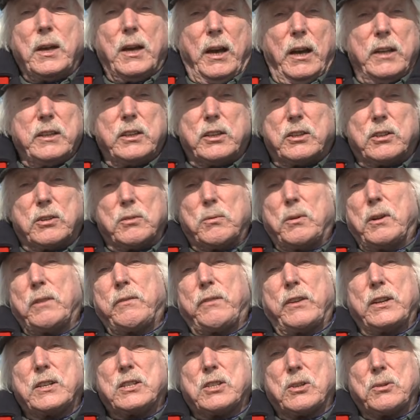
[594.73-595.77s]
and you can
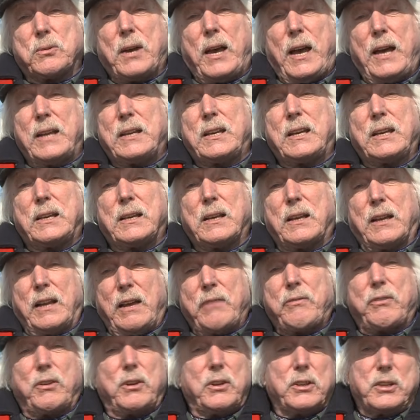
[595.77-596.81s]
reef it to any
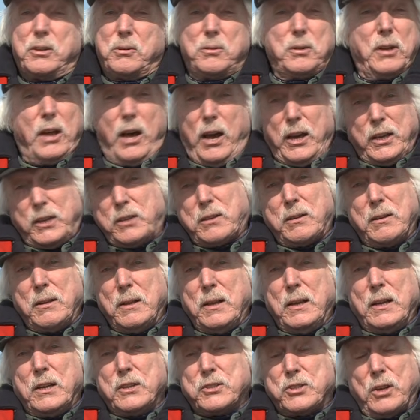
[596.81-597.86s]
level you like.
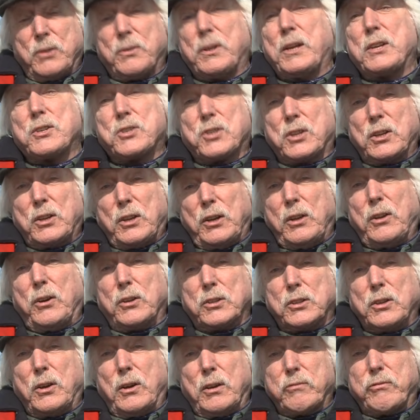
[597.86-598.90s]
So that's got a
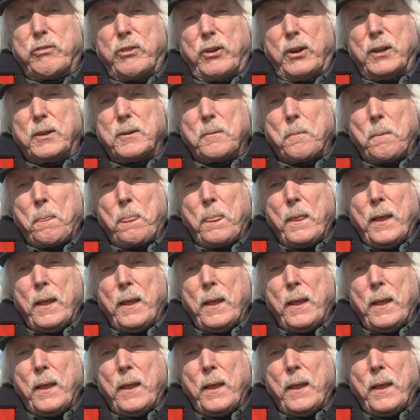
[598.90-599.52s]
lot going for it.